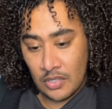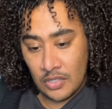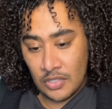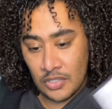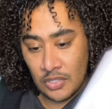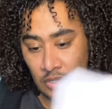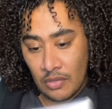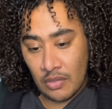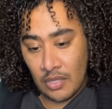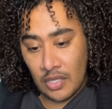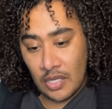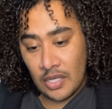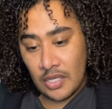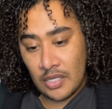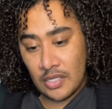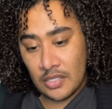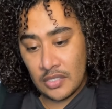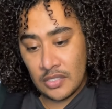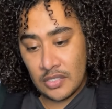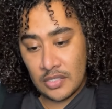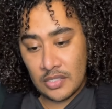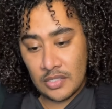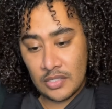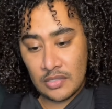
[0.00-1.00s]
So
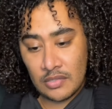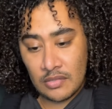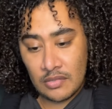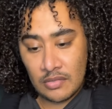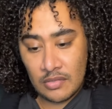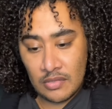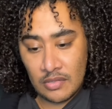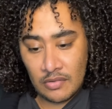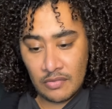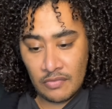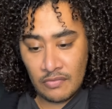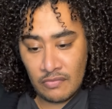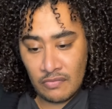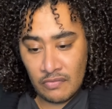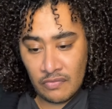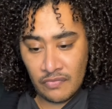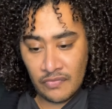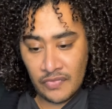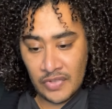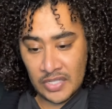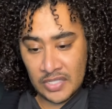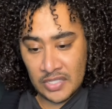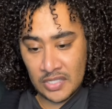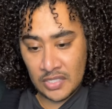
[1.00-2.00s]
this
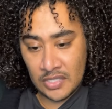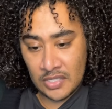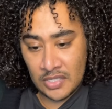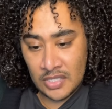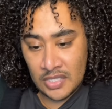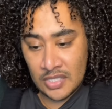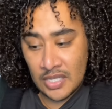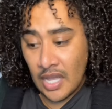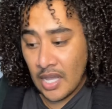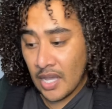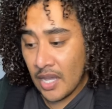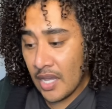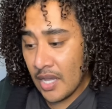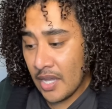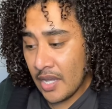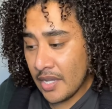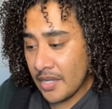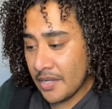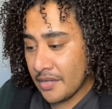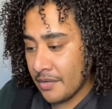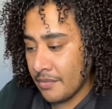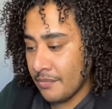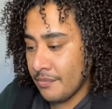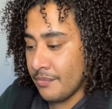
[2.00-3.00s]
fits
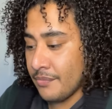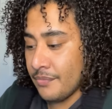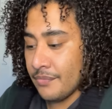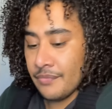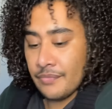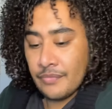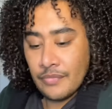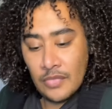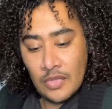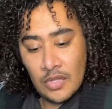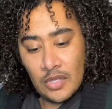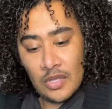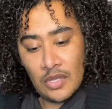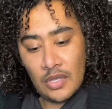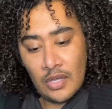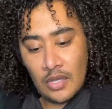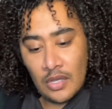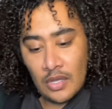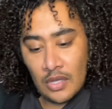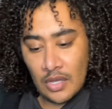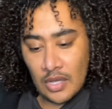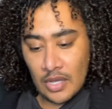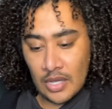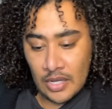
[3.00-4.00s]
inside.
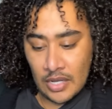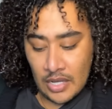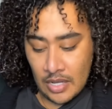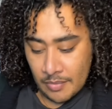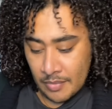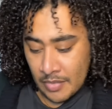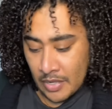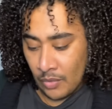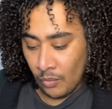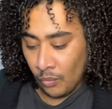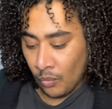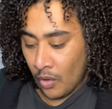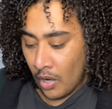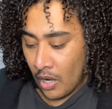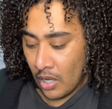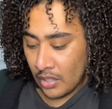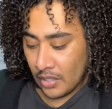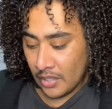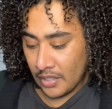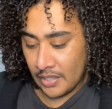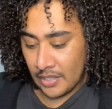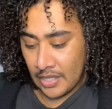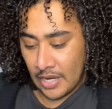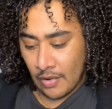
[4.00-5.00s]
I got my
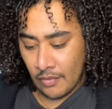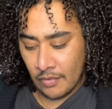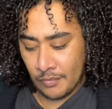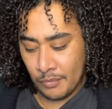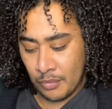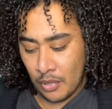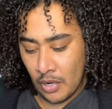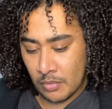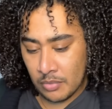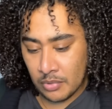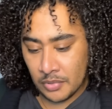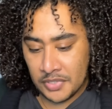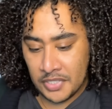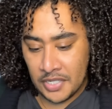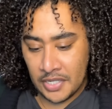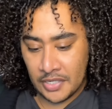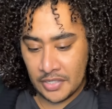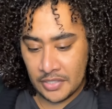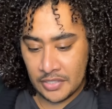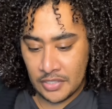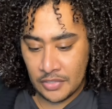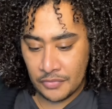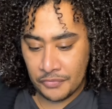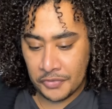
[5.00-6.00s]
wallet. I would probably take
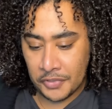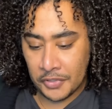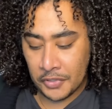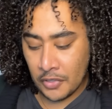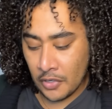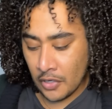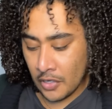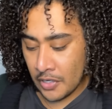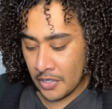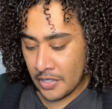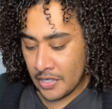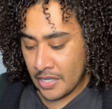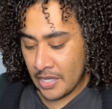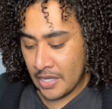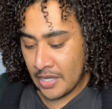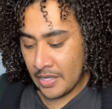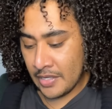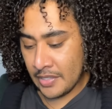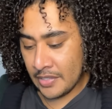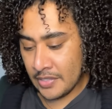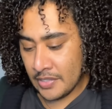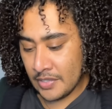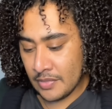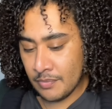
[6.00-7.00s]
a different card
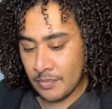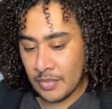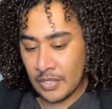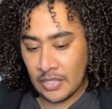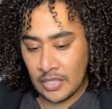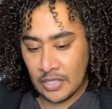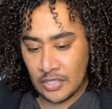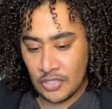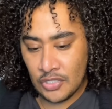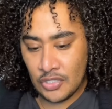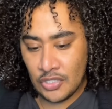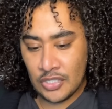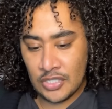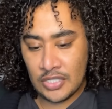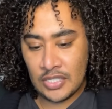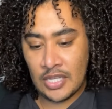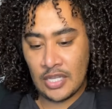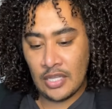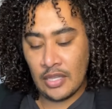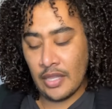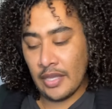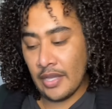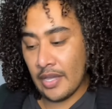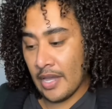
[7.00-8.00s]
case, but let's just
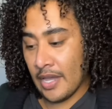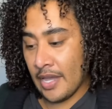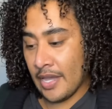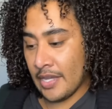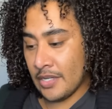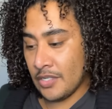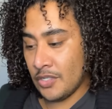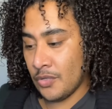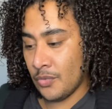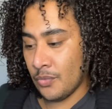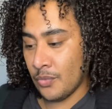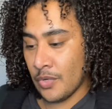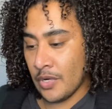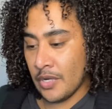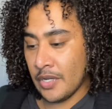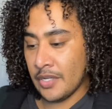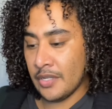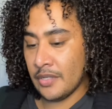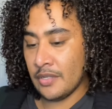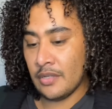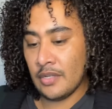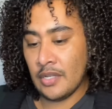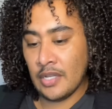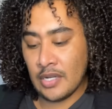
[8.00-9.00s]
say like I had to
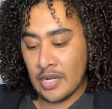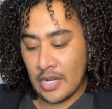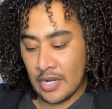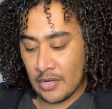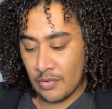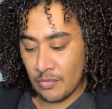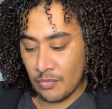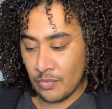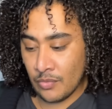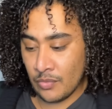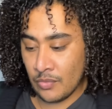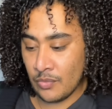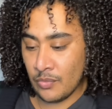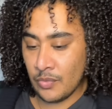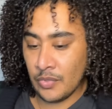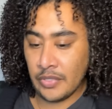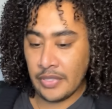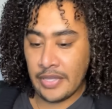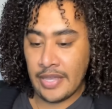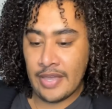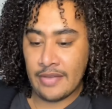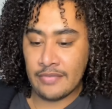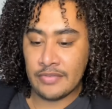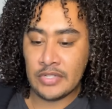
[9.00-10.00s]
run and I don't
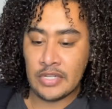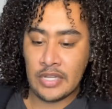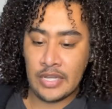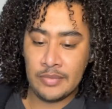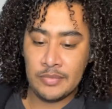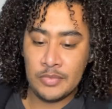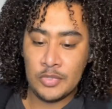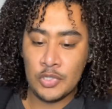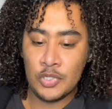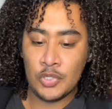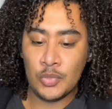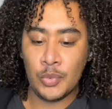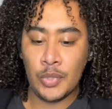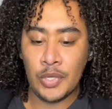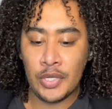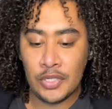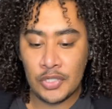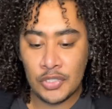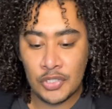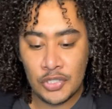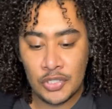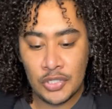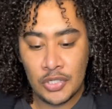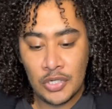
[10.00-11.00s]
really have time to
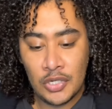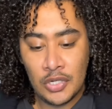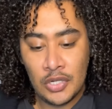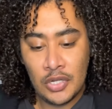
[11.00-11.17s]
switch.